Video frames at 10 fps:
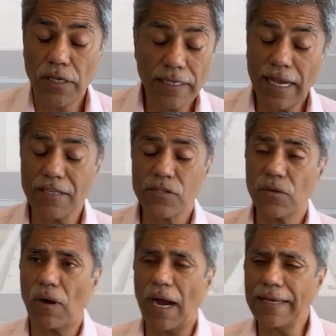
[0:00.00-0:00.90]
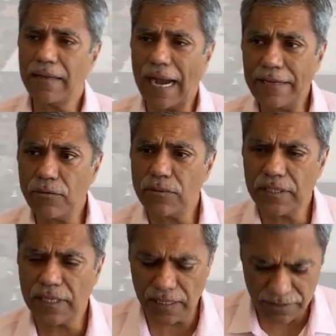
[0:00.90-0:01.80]
Yeah. So I don't
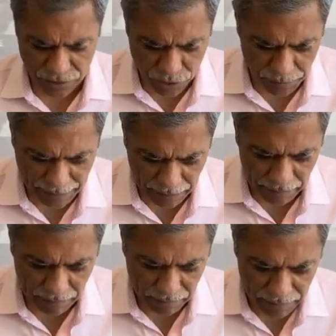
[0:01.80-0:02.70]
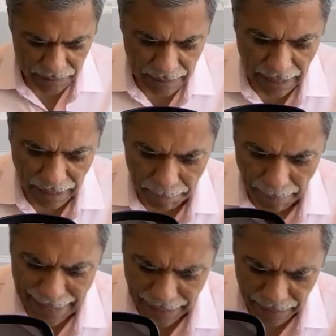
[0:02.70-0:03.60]
think, just to be clear,
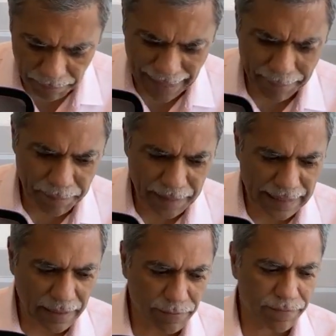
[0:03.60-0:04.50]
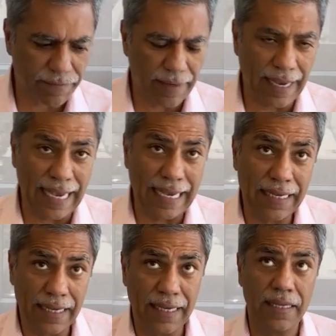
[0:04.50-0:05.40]
my belief
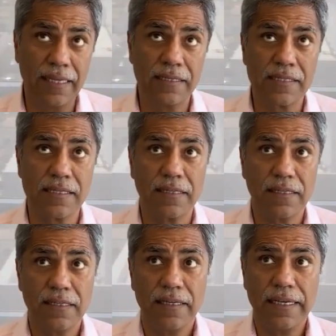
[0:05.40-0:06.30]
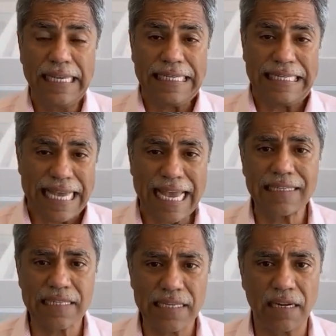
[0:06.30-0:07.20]
is
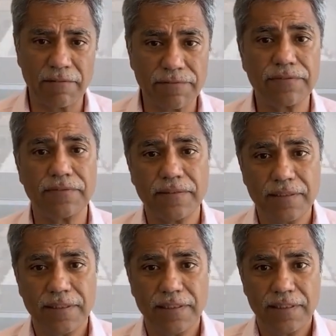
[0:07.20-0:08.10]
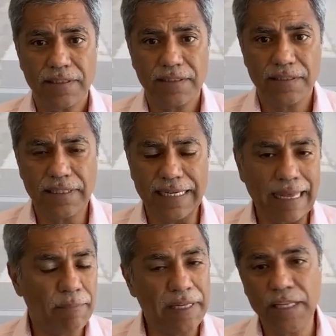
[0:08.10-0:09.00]
intense enough that
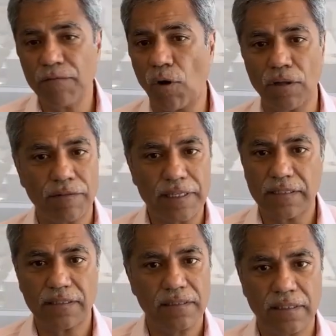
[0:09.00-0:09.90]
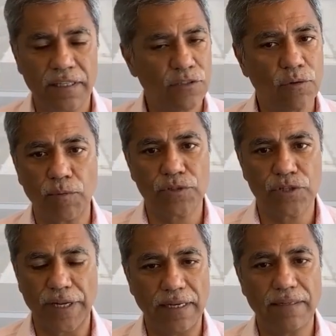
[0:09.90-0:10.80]
I believe all of it. There's no
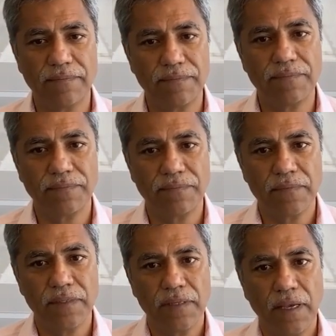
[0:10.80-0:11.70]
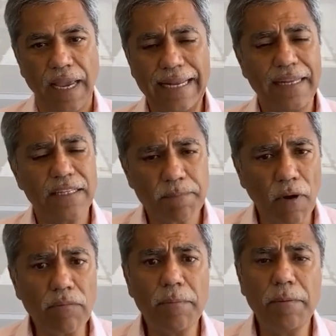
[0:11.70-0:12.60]
bullshitting. And it's
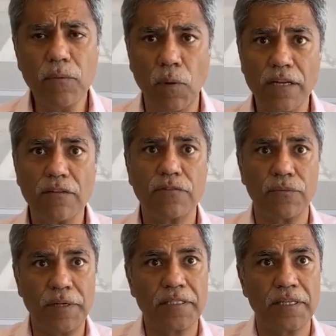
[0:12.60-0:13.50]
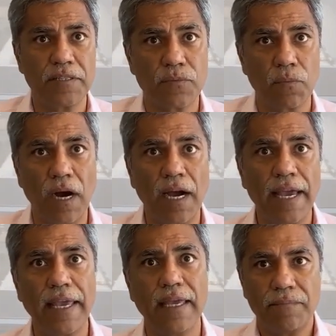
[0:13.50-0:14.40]
probably one of the reasons
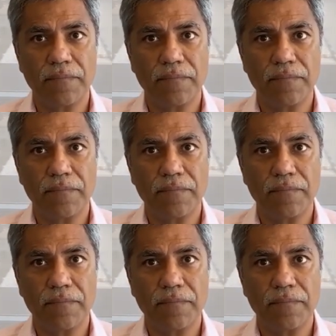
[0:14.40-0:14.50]
why